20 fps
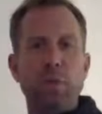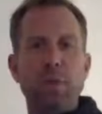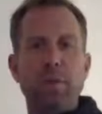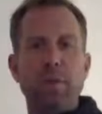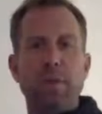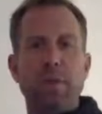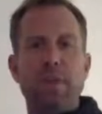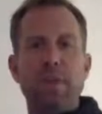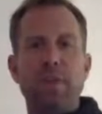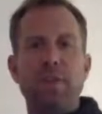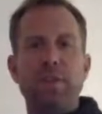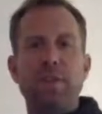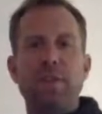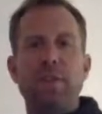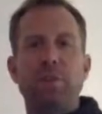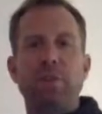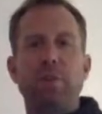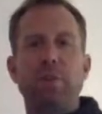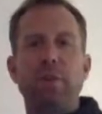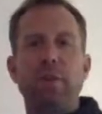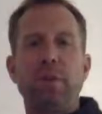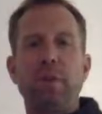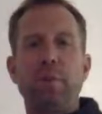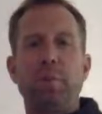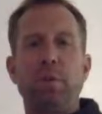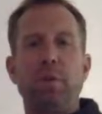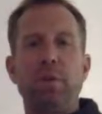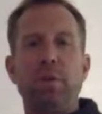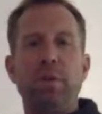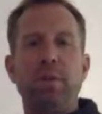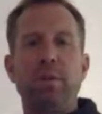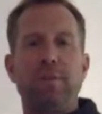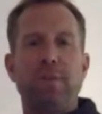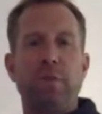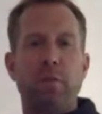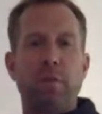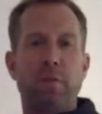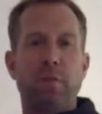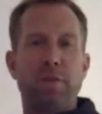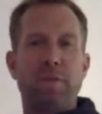of the things that's really important
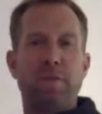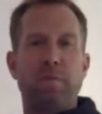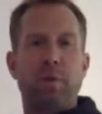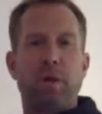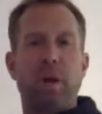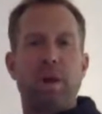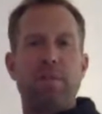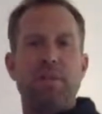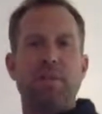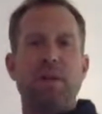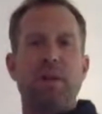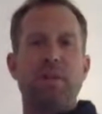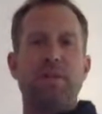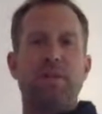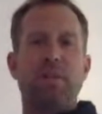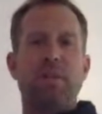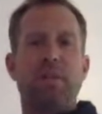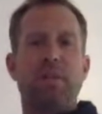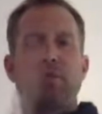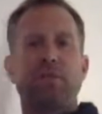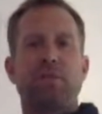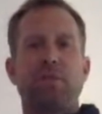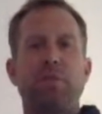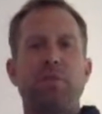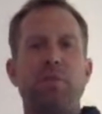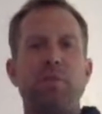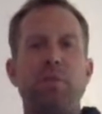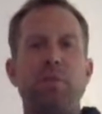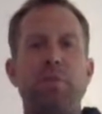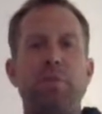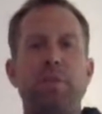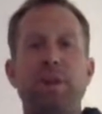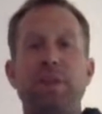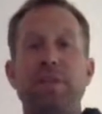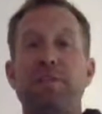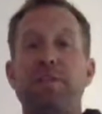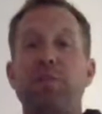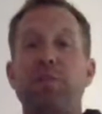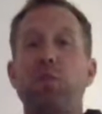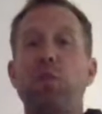for this process is to play
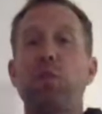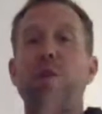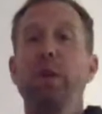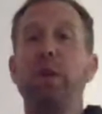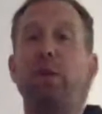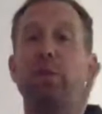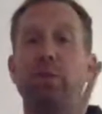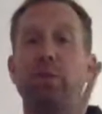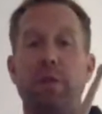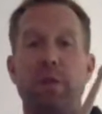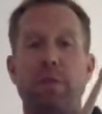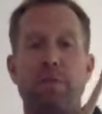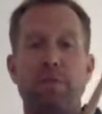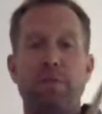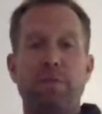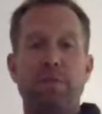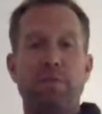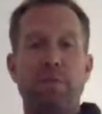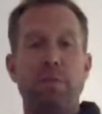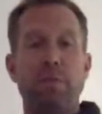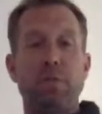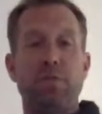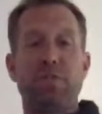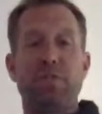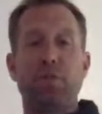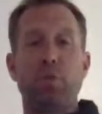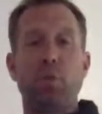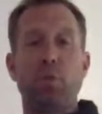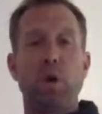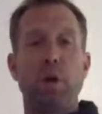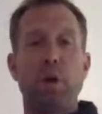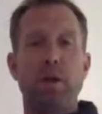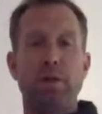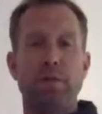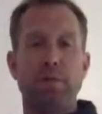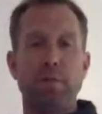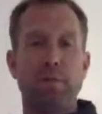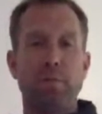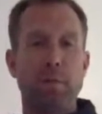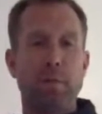swing rhythms, or swung,
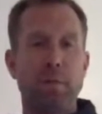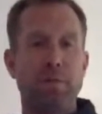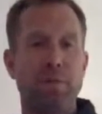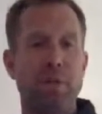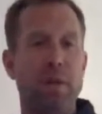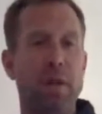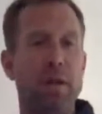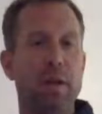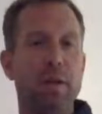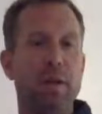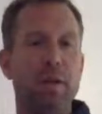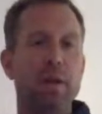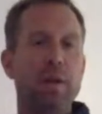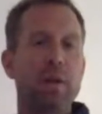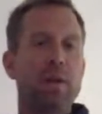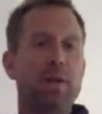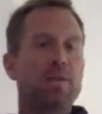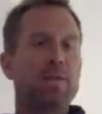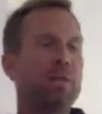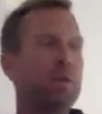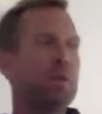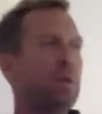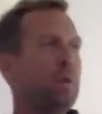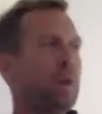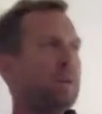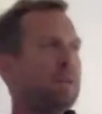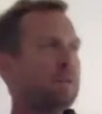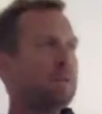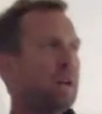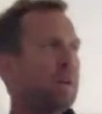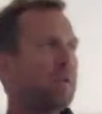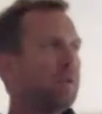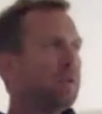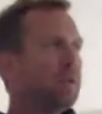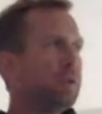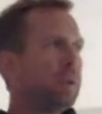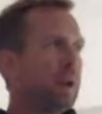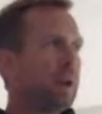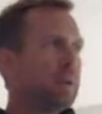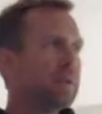some people say. So that's kind of a
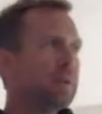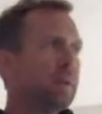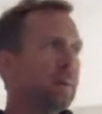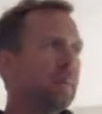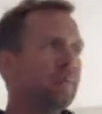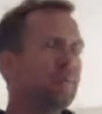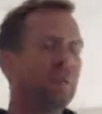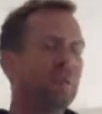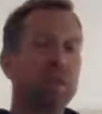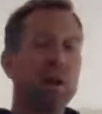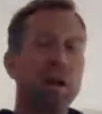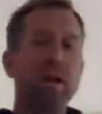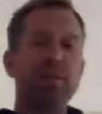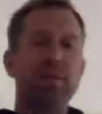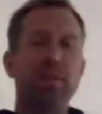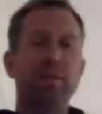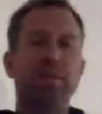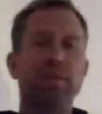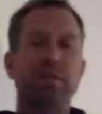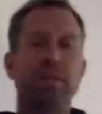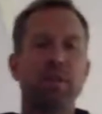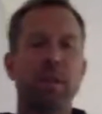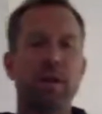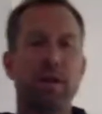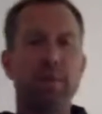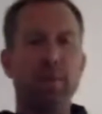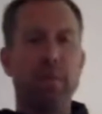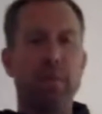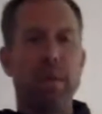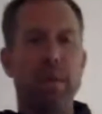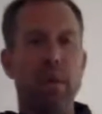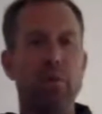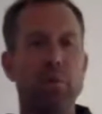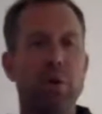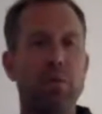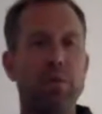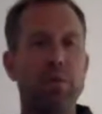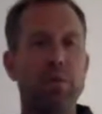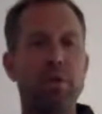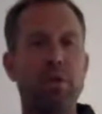new concept for a lot of us. And what
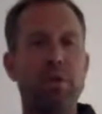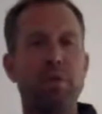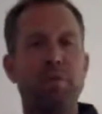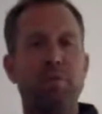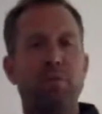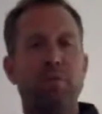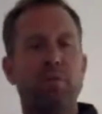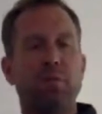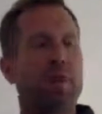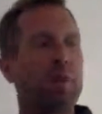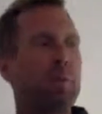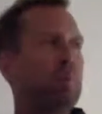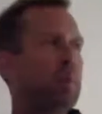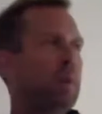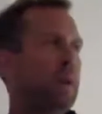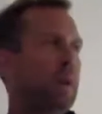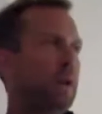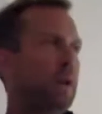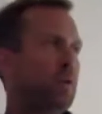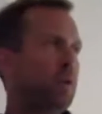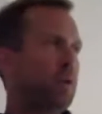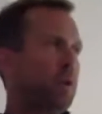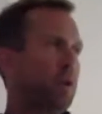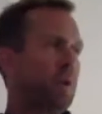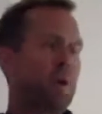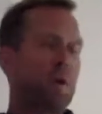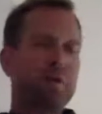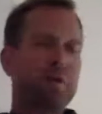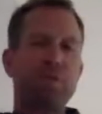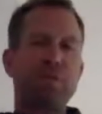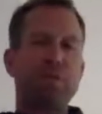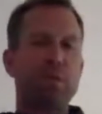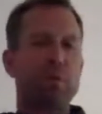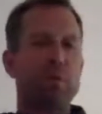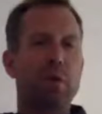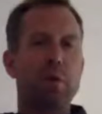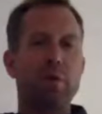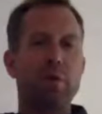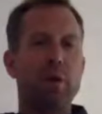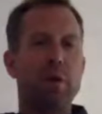we do is we can play quarter notes the
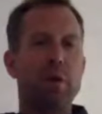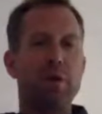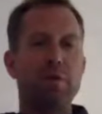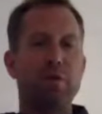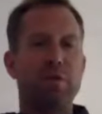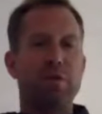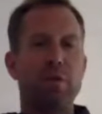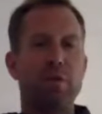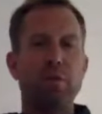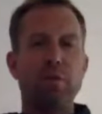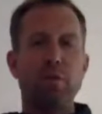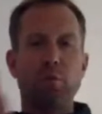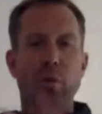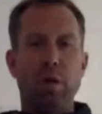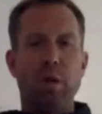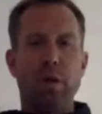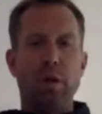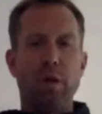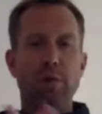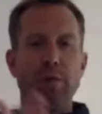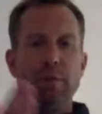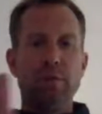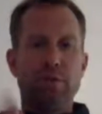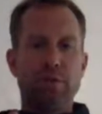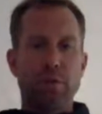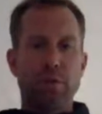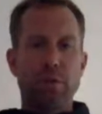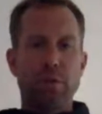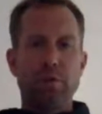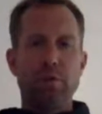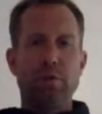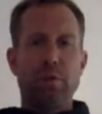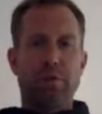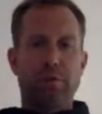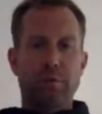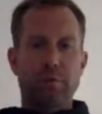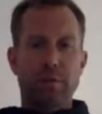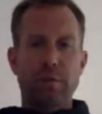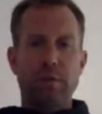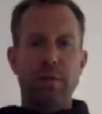way we always do. 1, 2,
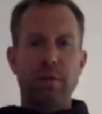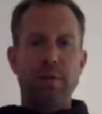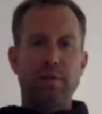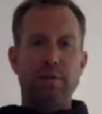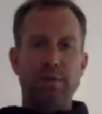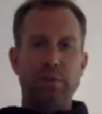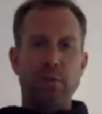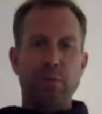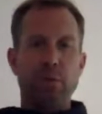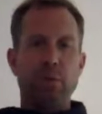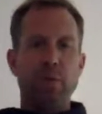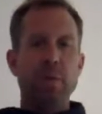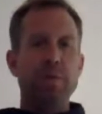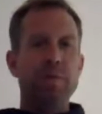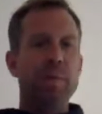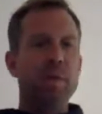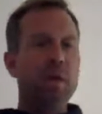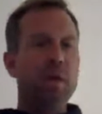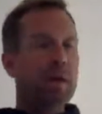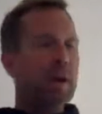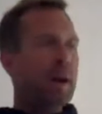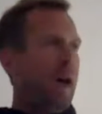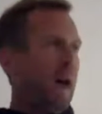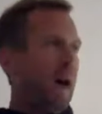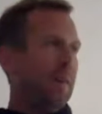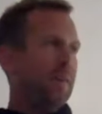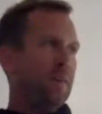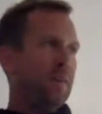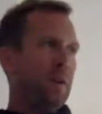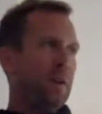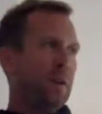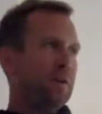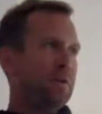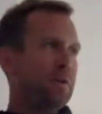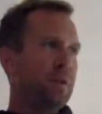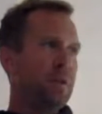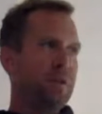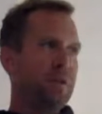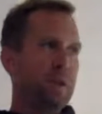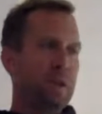3, 4. Half notes
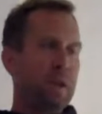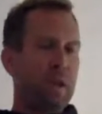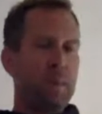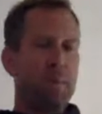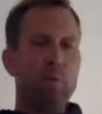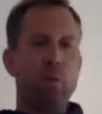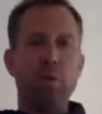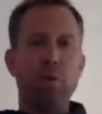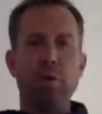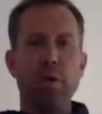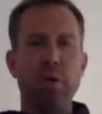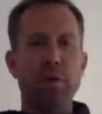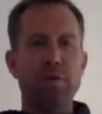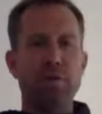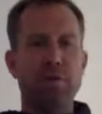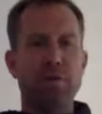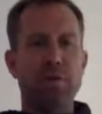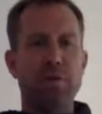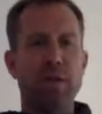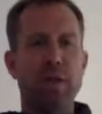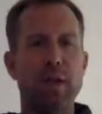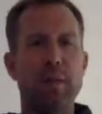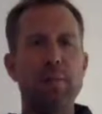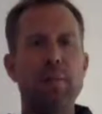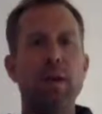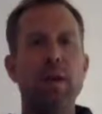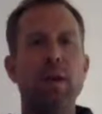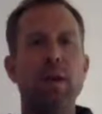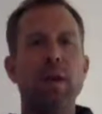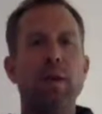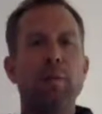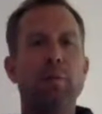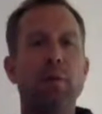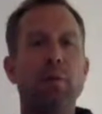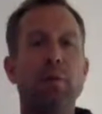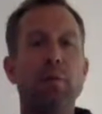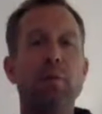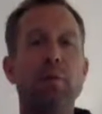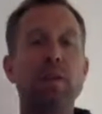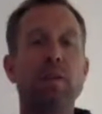are the same, whole notes are the same. But
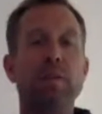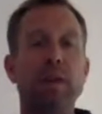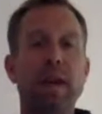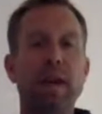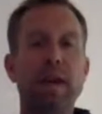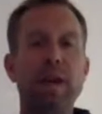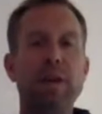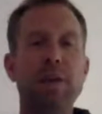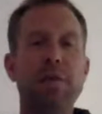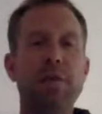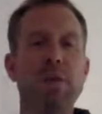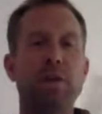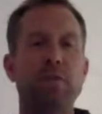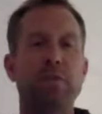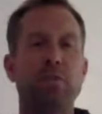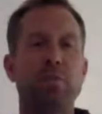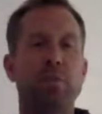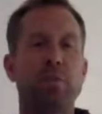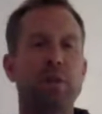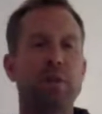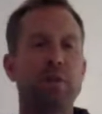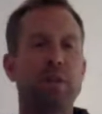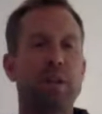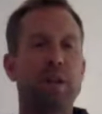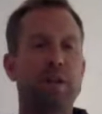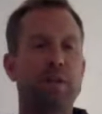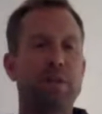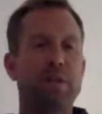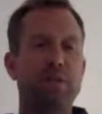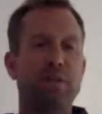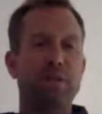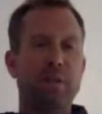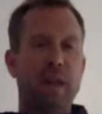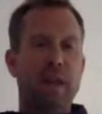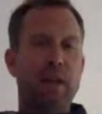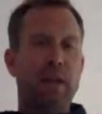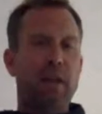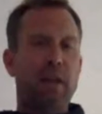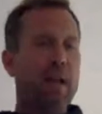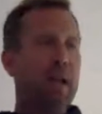when we get to eighth notes, we're going to take the
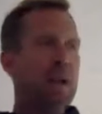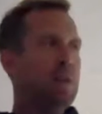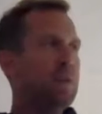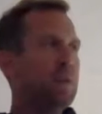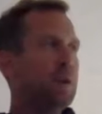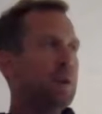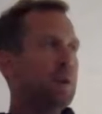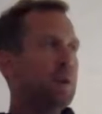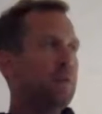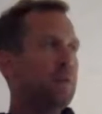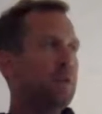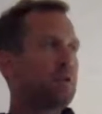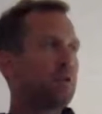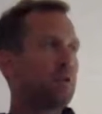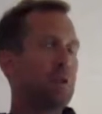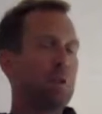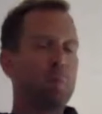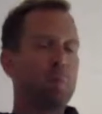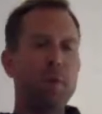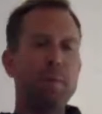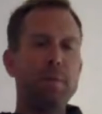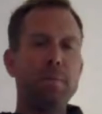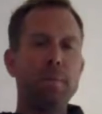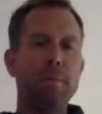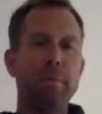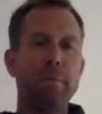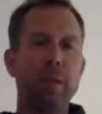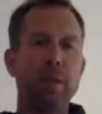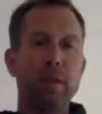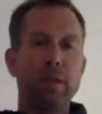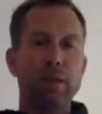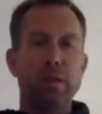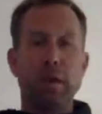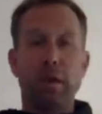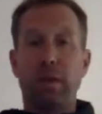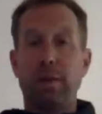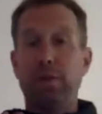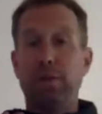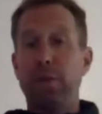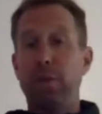second eighth note of each grouping.
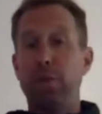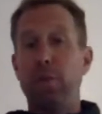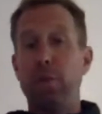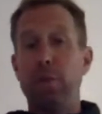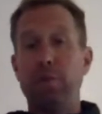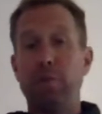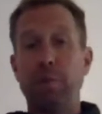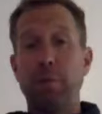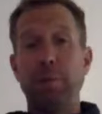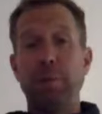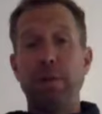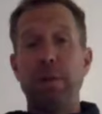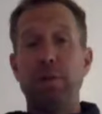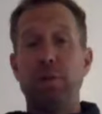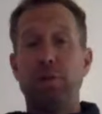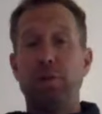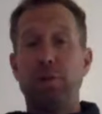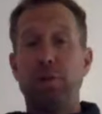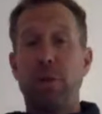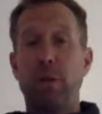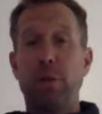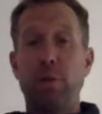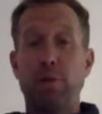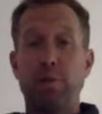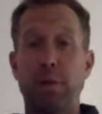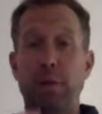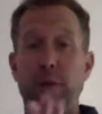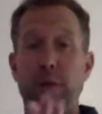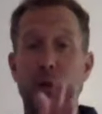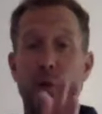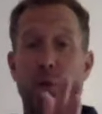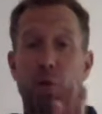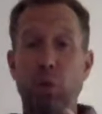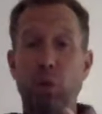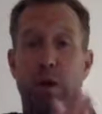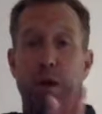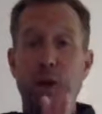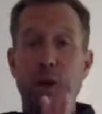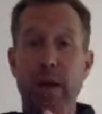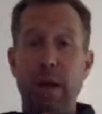Like if you were to play it straight, it would be
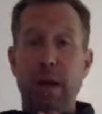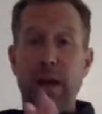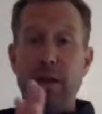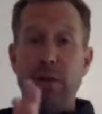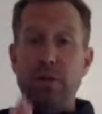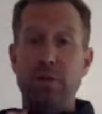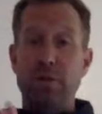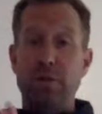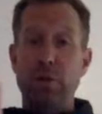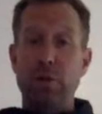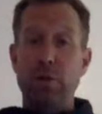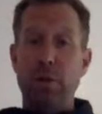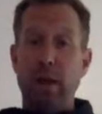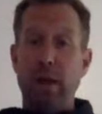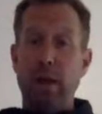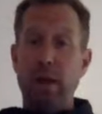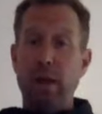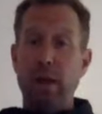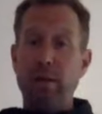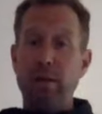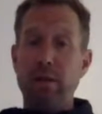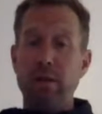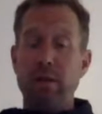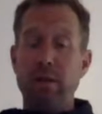1 and 2 and.